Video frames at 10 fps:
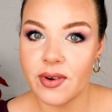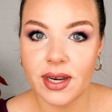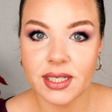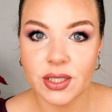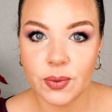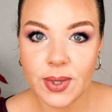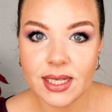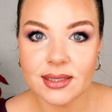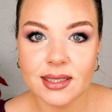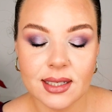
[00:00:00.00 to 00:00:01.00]
very
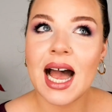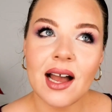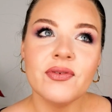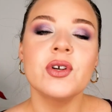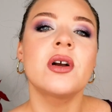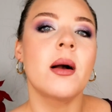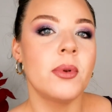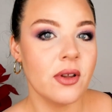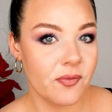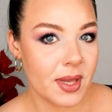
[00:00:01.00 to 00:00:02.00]
sweet. After a
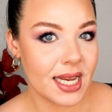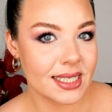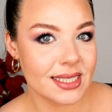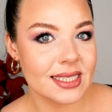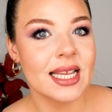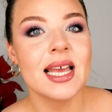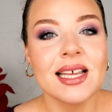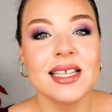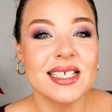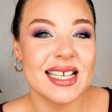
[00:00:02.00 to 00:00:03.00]
couple of minutes,
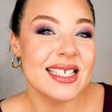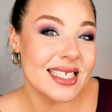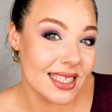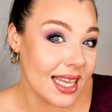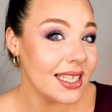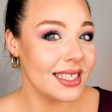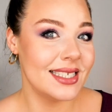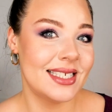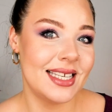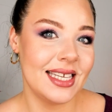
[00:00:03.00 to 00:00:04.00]
this slightly
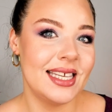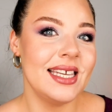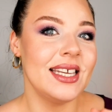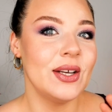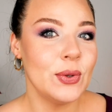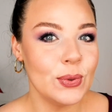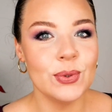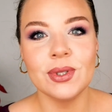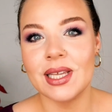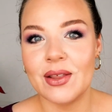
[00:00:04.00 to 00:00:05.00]
stinky
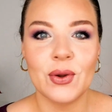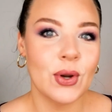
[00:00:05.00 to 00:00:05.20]
oud leather